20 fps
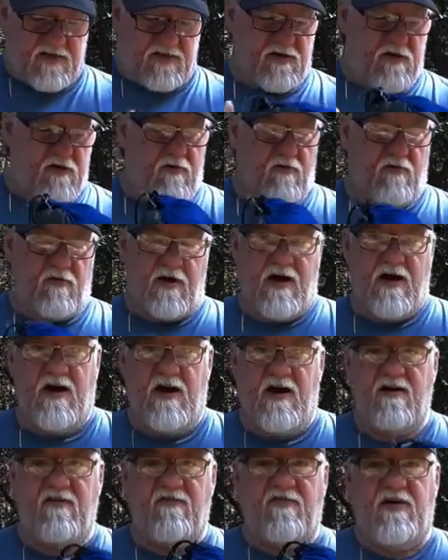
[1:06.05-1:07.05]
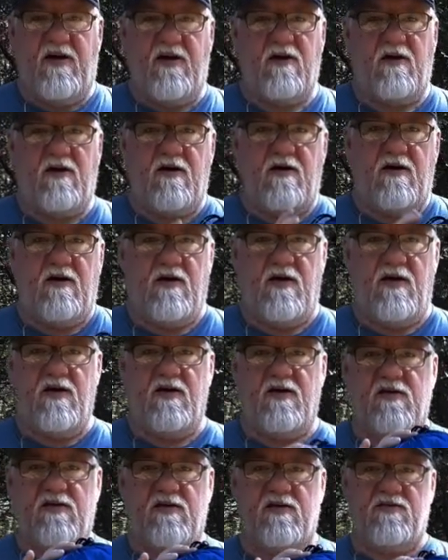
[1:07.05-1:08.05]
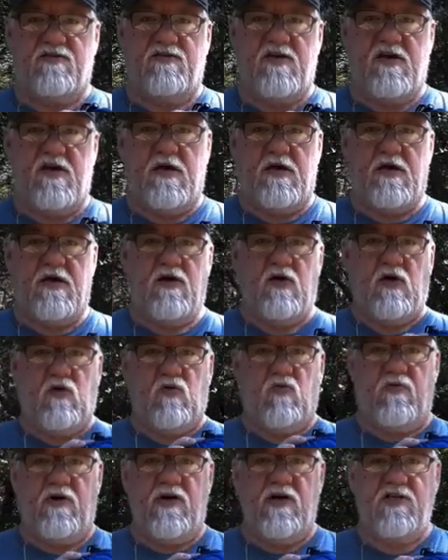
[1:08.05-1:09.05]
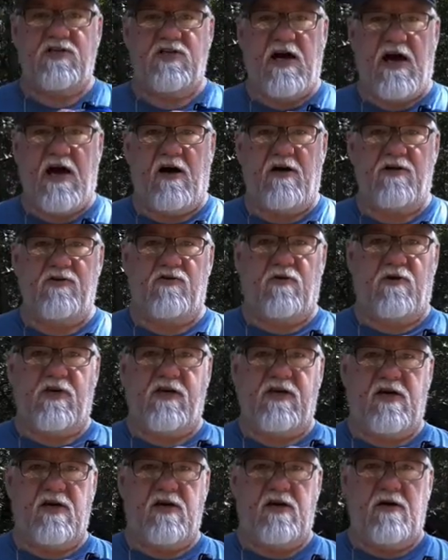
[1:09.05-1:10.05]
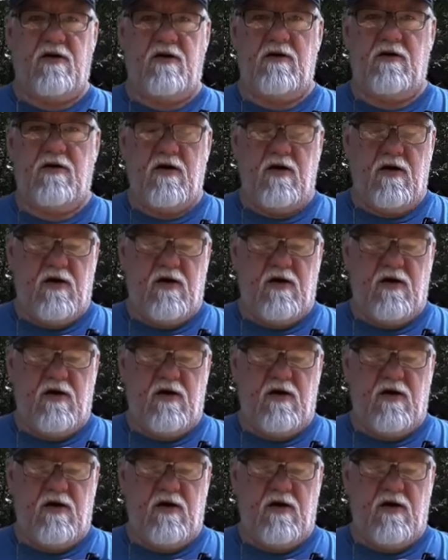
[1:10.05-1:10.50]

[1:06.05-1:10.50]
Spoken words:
so what I have here is the Ridge Outdoor Gear